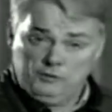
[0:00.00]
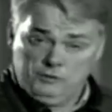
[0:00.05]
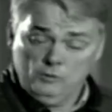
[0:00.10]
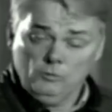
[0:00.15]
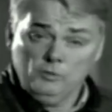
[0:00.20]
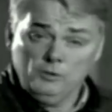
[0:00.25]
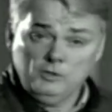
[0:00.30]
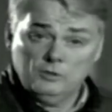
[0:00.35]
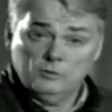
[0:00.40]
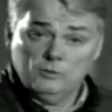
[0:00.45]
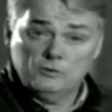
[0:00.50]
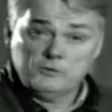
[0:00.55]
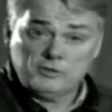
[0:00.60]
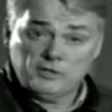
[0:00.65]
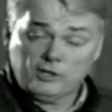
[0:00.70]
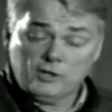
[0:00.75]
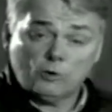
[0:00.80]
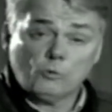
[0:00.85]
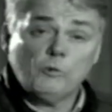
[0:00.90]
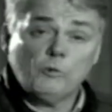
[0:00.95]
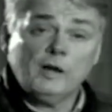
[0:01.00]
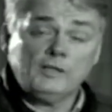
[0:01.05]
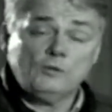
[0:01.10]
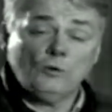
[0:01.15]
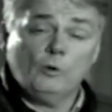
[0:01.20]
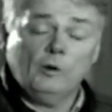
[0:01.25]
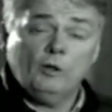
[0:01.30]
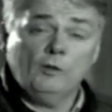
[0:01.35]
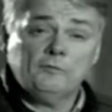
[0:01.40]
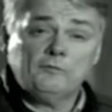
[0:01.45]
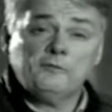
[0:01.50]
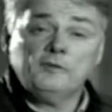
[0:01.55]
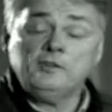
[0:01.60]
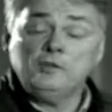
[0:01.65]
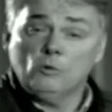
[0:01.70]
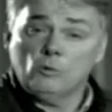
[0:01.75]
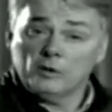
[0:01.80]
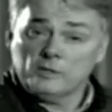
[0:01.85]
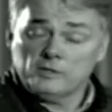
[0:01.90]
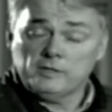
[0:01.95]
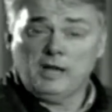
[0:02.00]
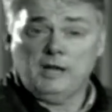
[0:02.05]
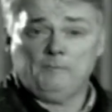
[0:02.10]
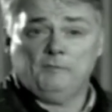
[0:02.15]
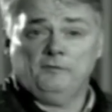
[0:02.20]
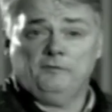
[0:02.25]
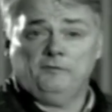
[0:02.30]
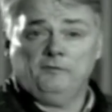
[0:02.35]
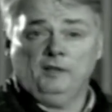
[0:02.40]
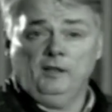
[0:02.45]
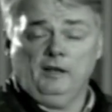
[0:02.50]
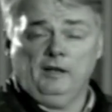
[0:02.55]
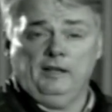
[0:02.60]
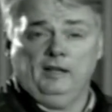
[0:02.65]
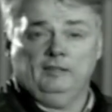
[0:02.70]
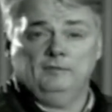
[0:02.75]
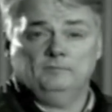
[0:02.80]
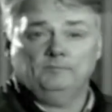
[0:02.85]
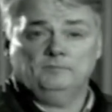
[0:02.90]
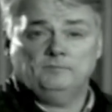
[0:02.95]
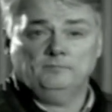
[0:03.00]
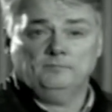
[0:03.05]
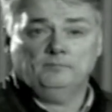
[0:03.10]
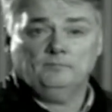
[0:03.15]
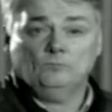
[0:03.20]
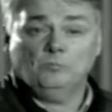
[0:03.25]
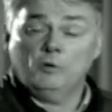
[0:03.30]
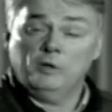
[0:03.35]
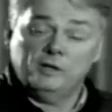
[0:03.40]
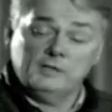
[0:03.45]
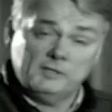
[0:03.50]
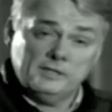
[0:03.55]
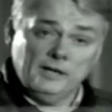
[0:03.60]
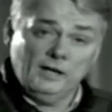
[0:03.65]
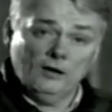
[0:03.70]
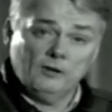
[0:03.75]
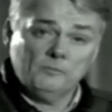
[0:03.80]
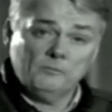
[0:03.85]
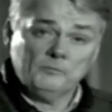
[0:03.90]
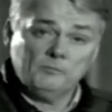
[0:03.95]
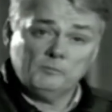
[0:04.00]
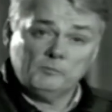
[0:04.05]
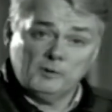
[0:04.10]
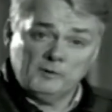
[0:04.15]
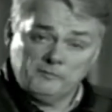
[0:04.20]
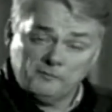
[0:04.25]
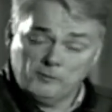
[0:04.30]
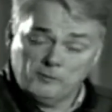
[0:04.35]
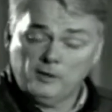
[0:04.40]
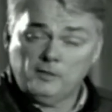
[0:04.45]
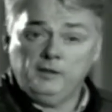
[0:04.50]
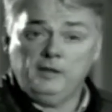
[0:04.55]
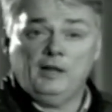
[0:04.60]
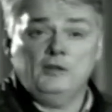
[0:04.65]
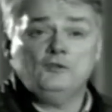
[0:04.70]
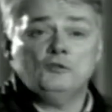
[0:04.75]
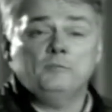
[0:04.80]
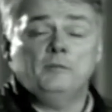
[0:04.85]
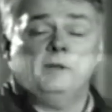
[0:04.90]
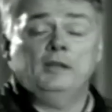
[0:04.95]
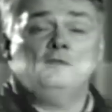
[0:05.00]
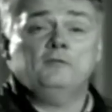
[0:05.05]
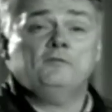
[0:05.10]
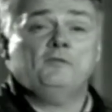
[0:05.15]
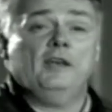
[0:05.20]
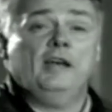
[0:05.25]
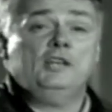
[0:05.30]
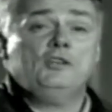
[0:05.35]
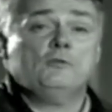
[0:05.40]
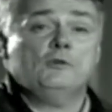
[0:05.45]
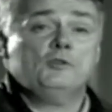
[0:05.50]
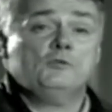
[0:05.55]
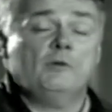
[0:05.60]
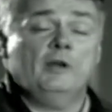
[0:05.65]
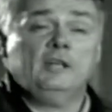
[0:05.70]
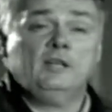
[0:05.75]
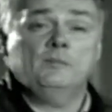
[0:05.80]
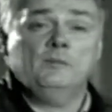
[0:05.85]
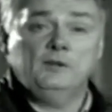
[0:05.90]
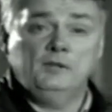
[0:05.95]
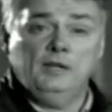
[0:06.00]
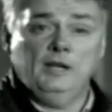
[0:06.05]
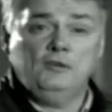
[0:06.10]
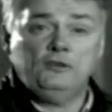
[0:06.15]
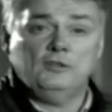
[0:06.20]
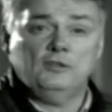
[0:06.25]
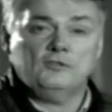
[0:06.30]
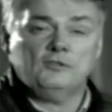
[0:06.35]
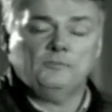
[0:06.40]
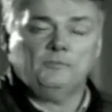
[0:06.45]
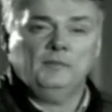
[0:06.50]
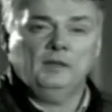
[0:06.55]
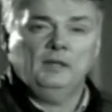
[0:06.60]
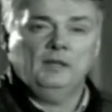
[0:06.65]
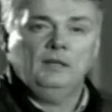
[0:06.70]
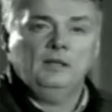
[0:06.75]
Do use the correct oil for your type of flying. When in doubt, refer to the engine manufacturer's recommendations.